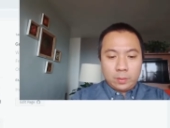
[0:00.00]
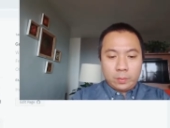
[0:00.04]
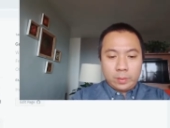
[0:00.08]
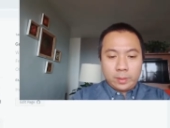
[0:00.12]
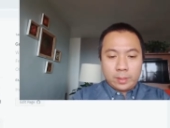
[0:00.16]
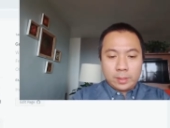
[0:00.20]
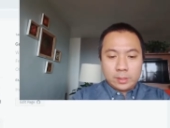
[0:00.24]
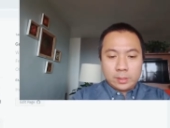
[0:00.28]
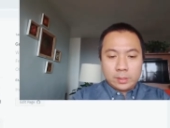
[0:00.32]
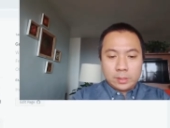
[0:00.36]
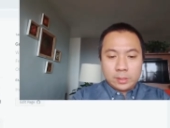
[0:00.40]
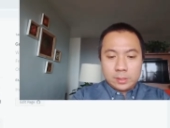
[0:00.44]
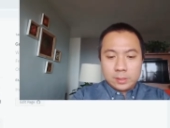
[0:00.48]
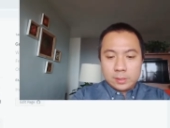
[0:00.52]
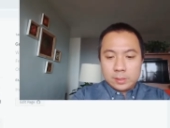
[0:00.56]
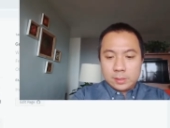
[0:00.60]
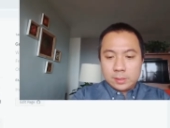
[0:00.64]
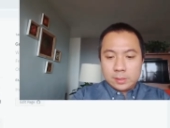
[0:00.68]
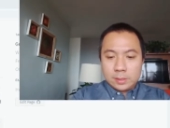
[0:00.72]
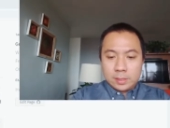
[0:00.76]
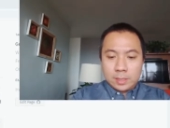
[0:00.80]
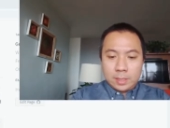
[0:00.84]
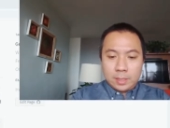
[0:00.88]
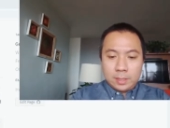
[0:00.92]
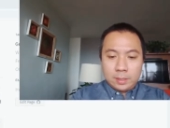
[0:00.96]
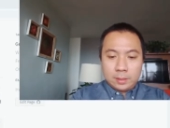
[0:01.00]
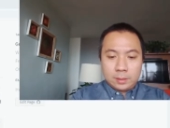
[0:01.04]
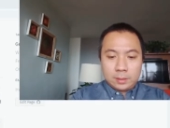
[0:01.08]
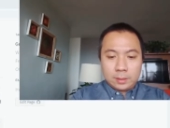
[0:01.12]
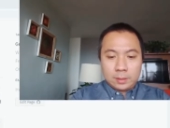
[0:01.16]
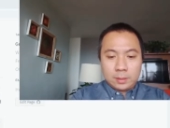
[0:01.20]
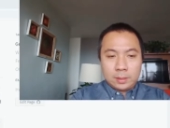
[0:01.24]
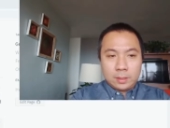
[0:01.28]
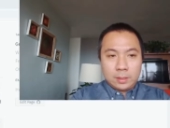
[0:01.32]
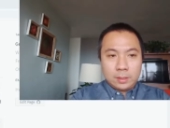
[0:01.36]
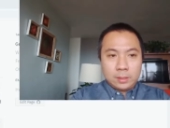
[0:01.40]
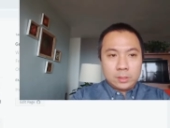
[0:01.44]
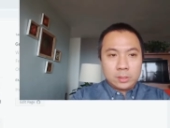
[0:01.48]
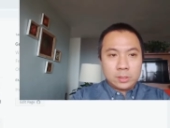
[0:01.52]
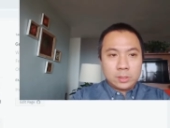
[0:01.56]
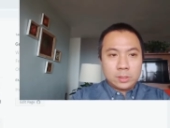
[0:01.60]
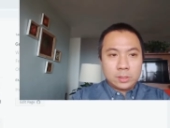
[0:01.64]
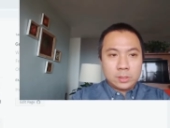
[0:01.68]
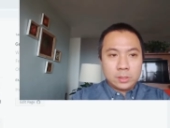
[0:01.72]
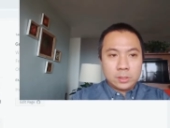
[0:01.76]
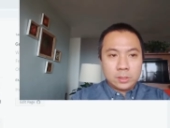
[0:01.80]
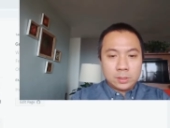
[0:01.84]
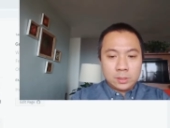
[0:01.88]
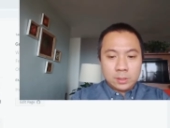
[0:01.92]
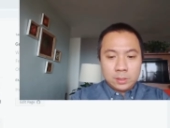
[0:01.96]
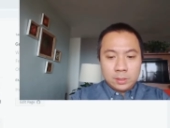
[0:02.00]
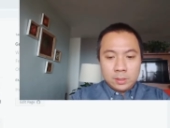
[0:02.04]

we can just say touch